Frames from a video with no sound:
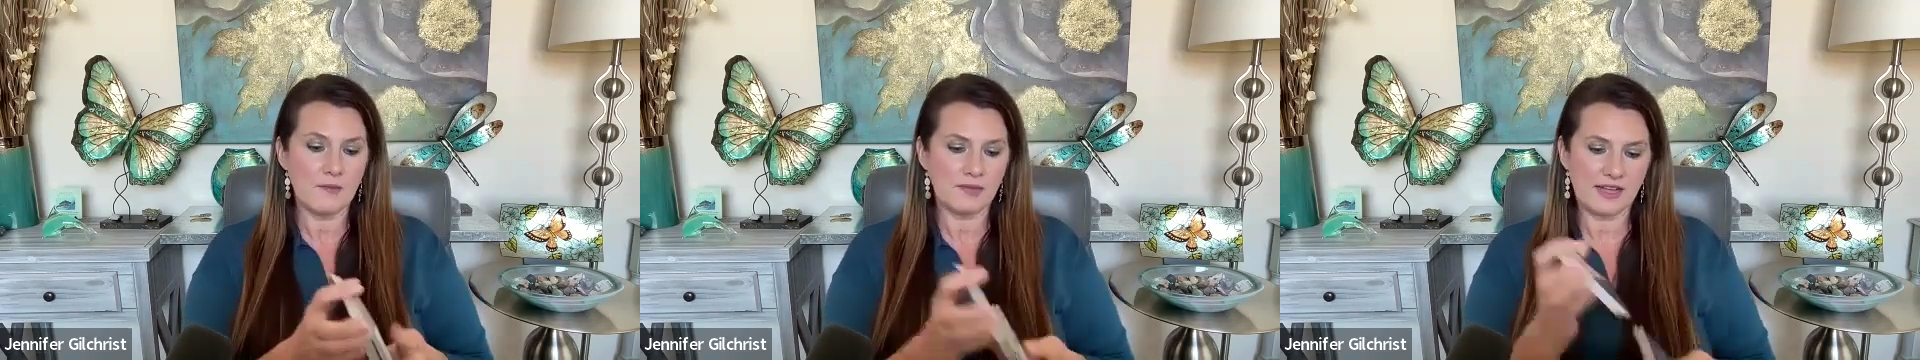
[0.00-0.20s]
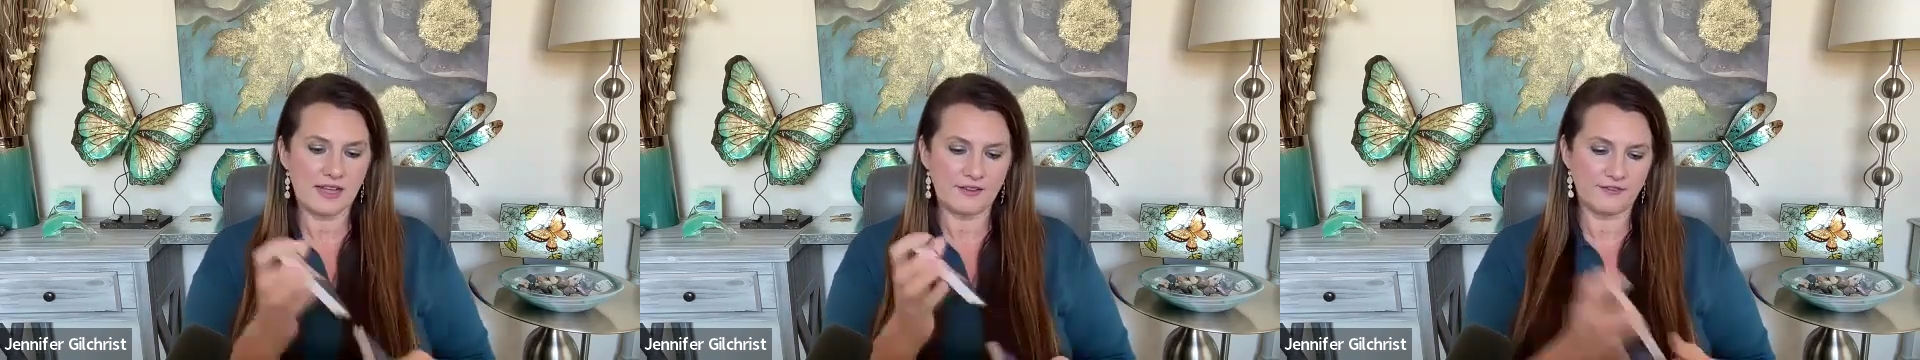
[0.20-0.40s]

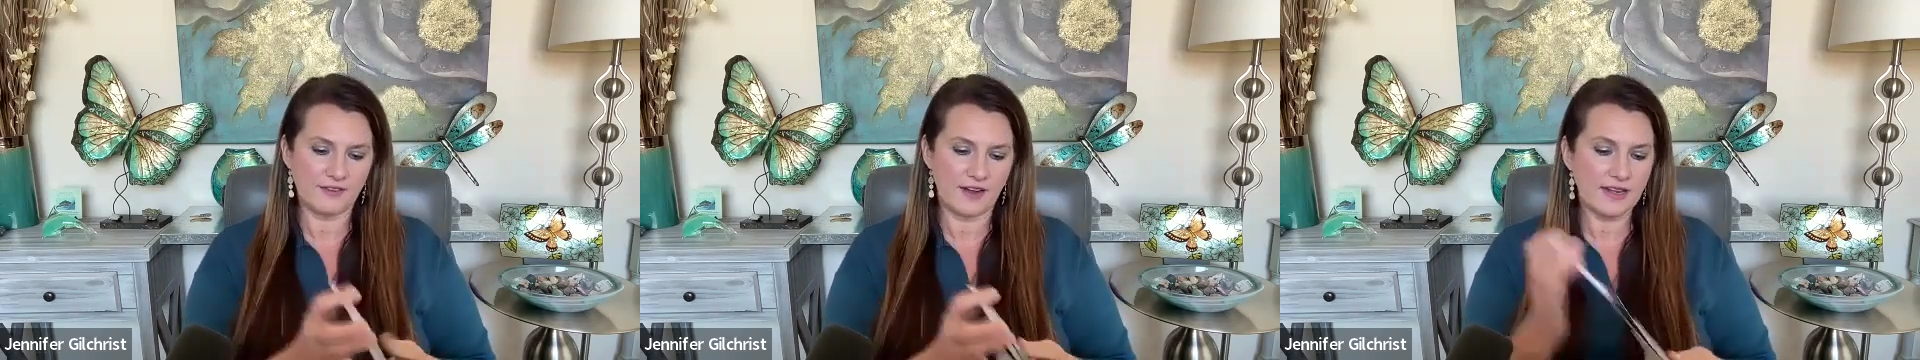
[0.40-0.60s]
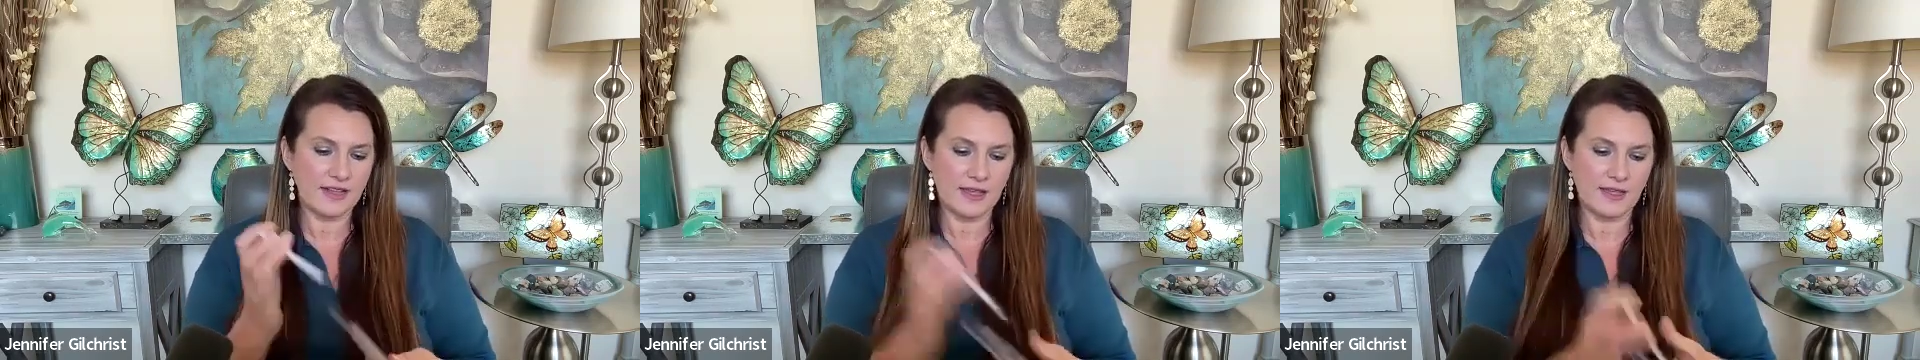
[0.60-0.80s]
Black
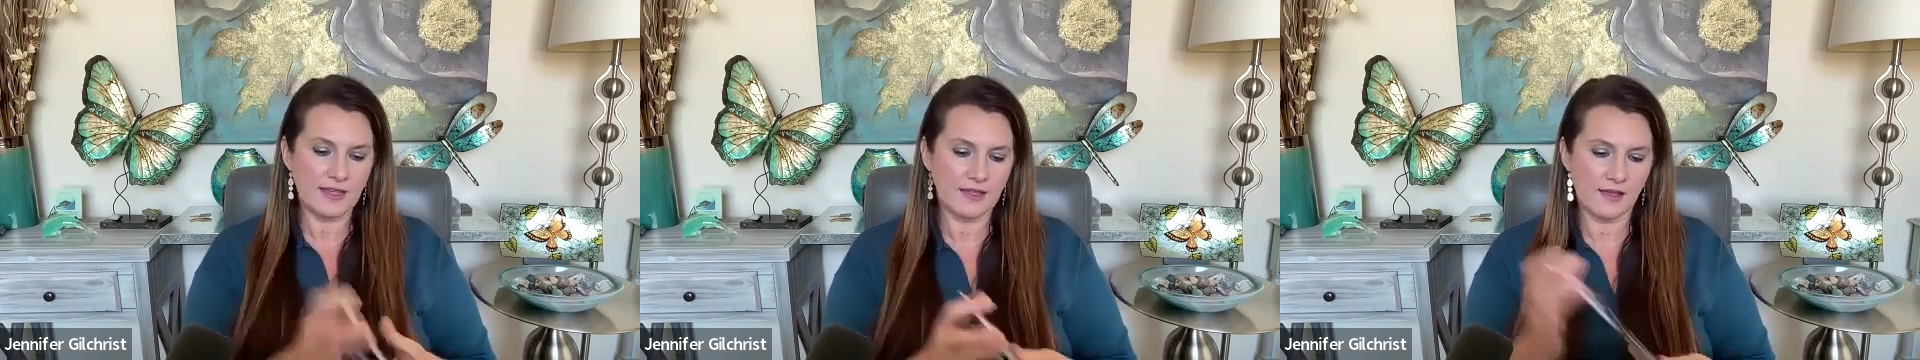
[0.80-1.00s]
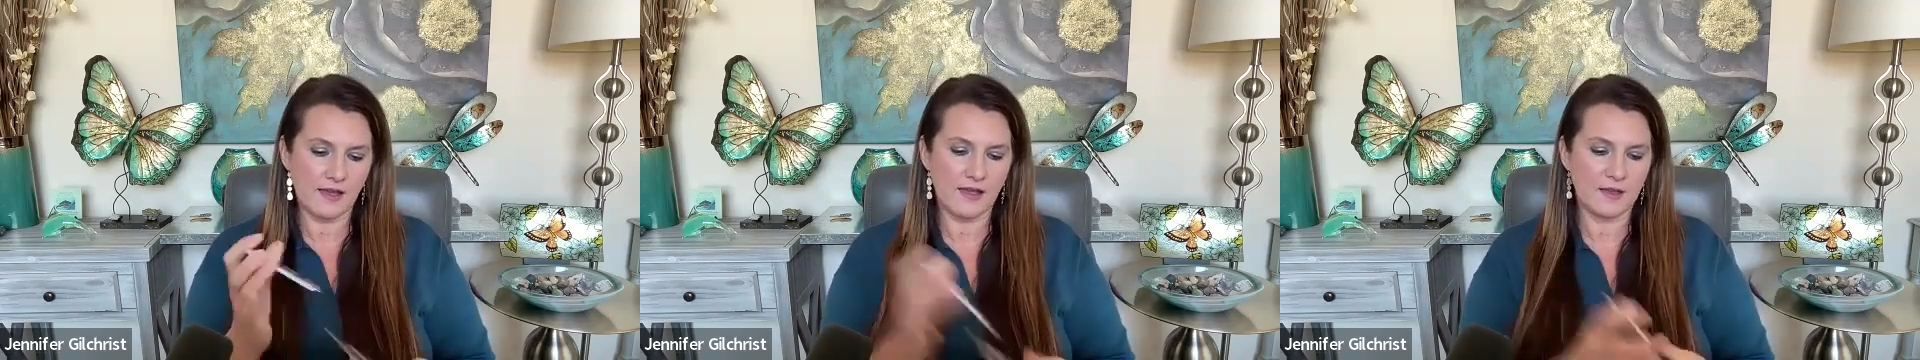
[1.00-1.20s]

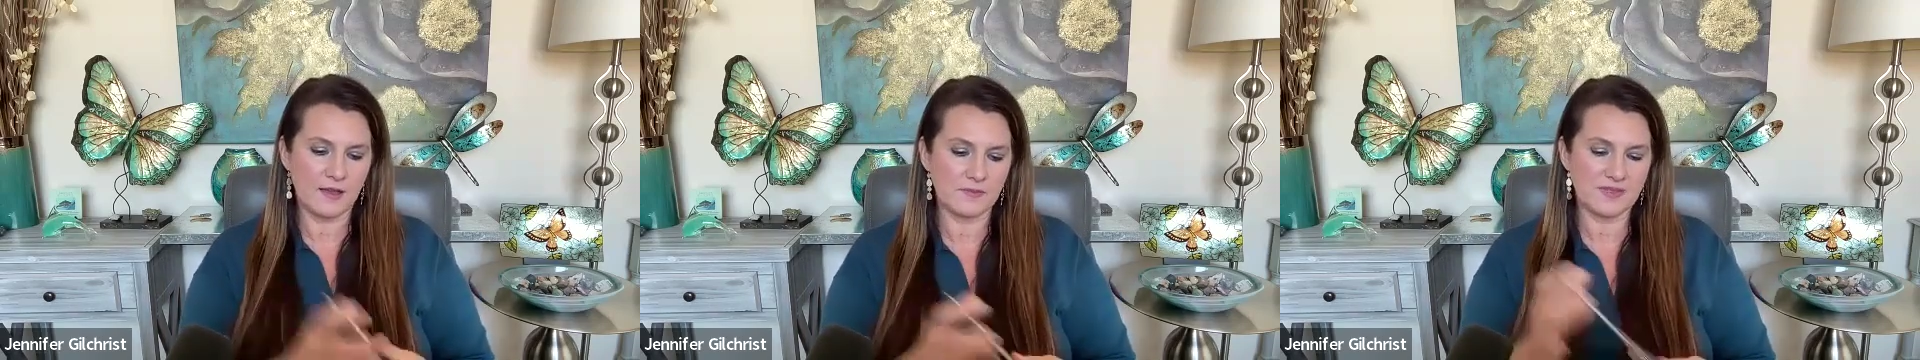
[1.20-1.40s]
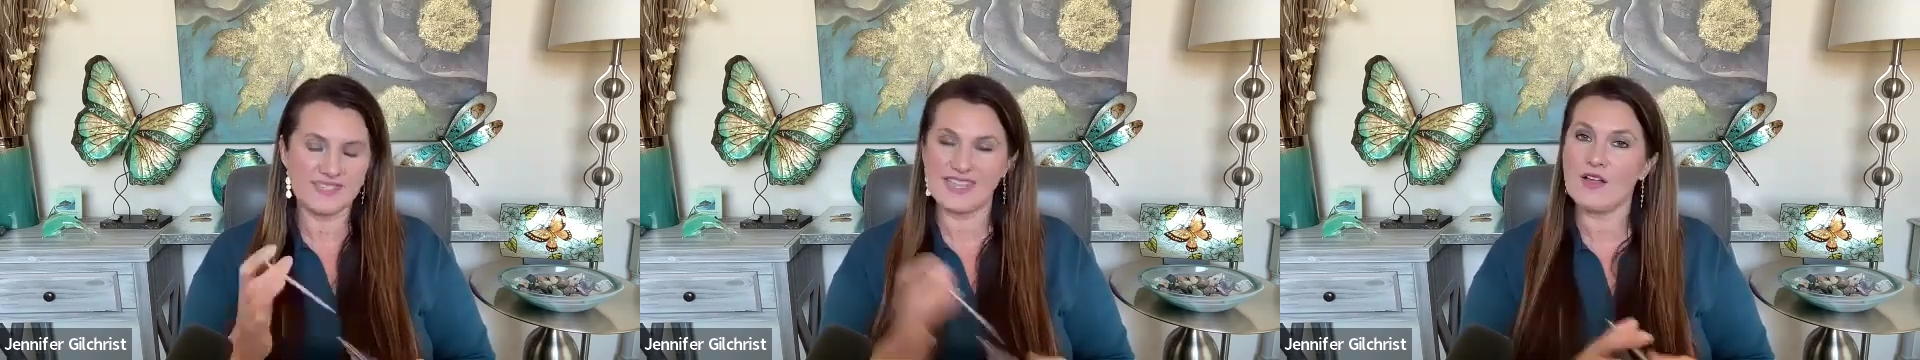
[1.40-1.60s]
Friday
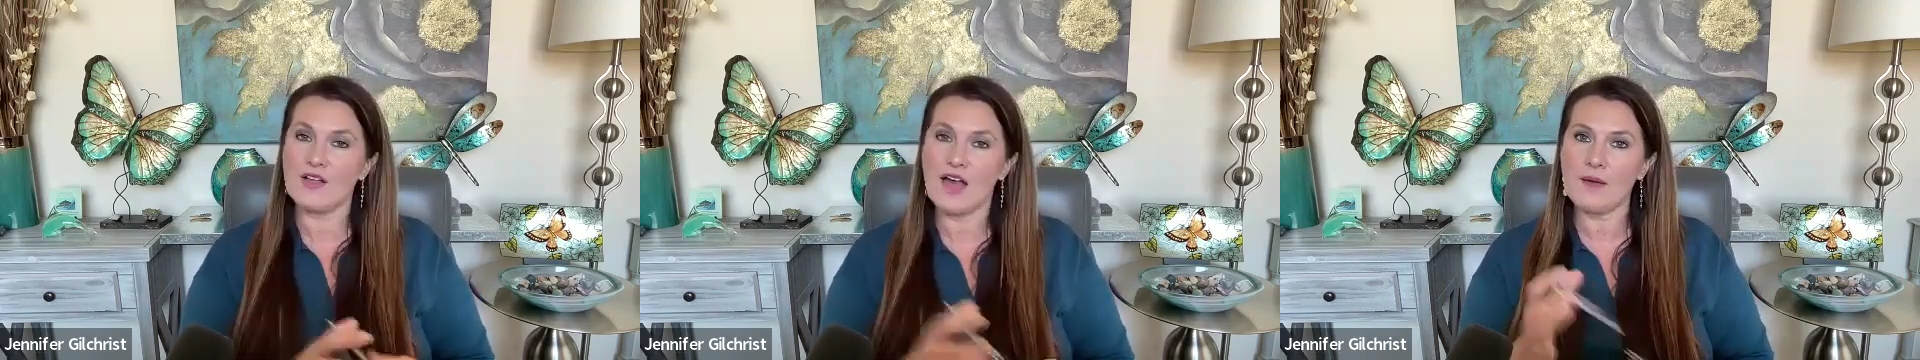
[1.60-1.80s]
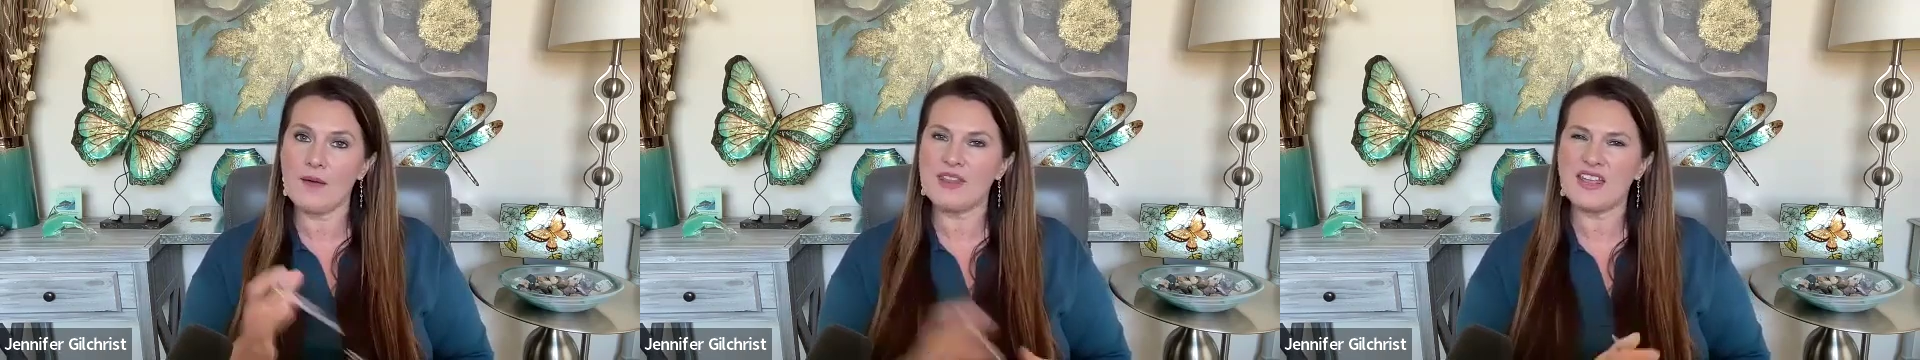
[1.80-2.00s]

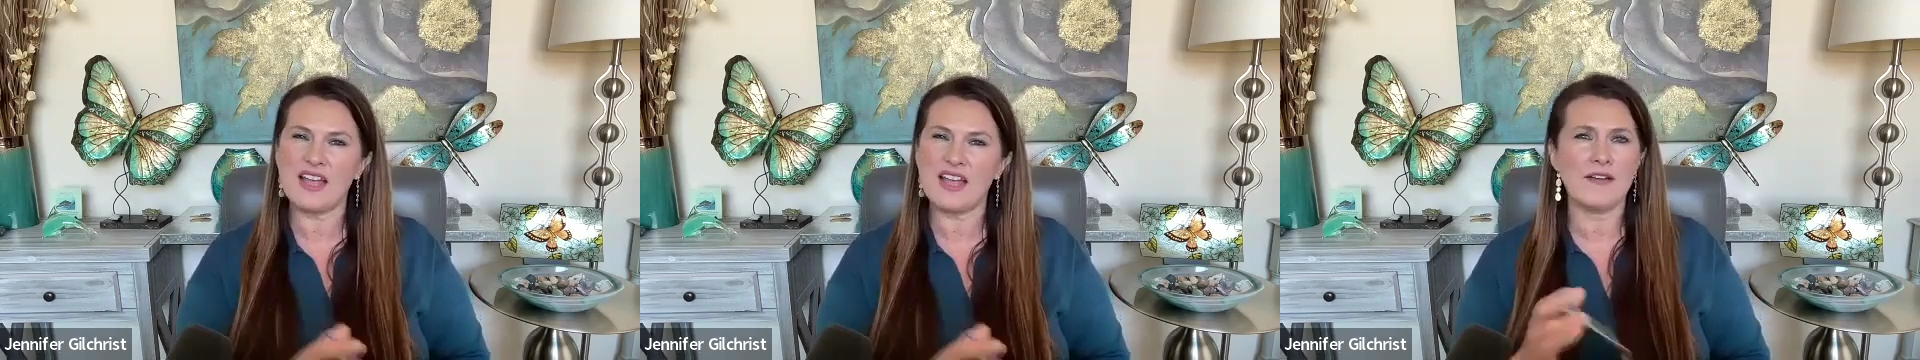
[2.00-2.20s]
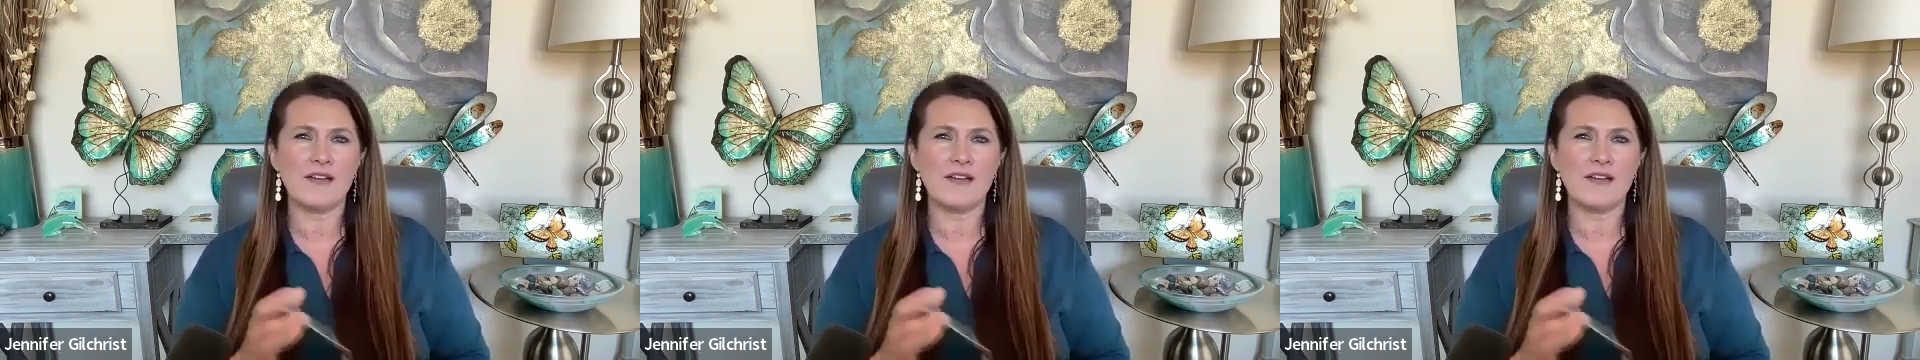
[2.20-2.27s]
sale happening.